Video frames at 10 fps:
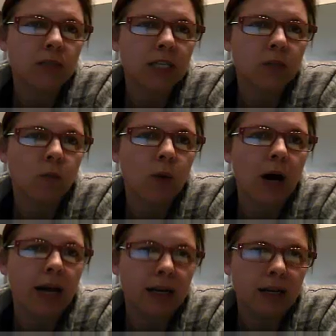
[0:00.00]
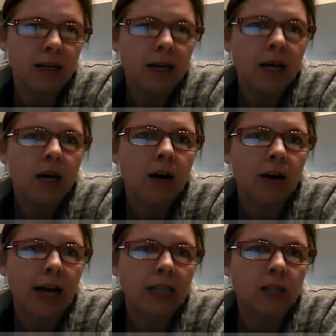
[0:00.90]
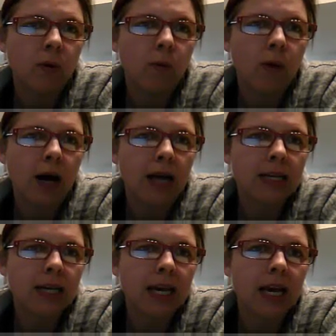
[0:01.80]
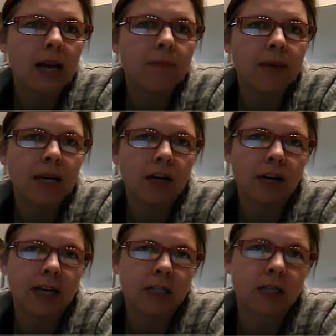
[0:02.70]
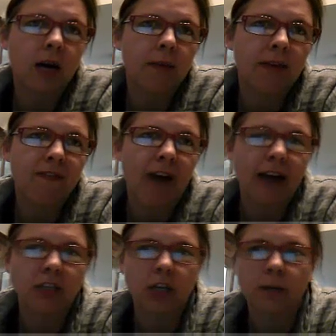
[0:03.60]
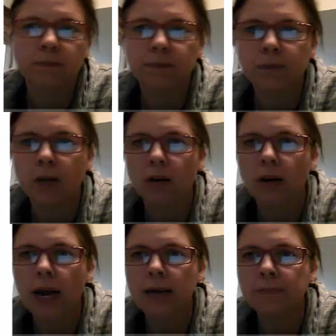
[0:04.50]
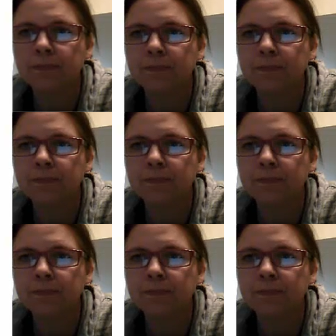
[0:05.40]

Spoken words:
is 1. Okay, so 1 can be a greatest common factor. All right.